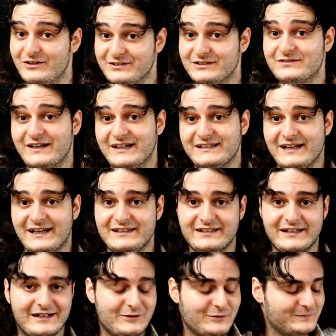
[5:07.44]
on the right
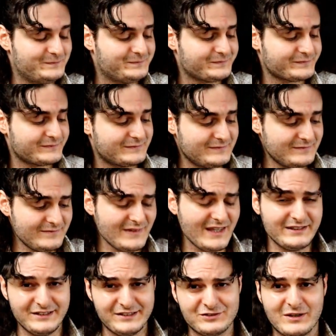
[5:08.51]
hand now,
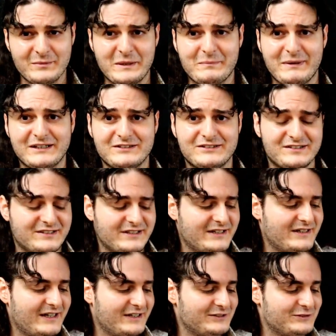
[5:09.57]
the strumming patterns
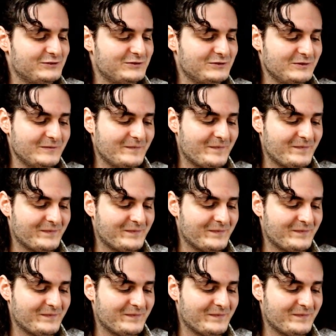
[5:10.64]
there, I do,